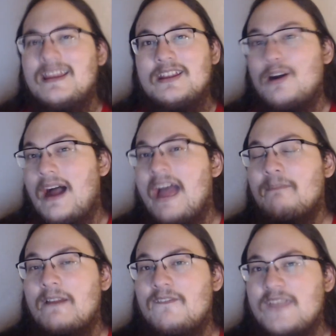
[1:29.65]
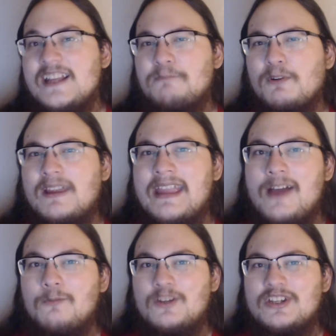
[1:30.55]
You know, I have my Facebook
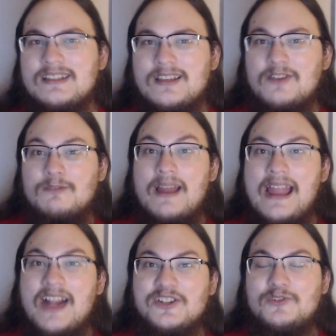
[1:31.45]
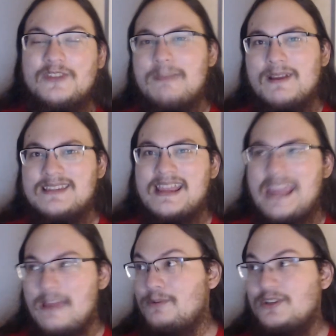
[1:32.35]
account, which is under my actual name because I can't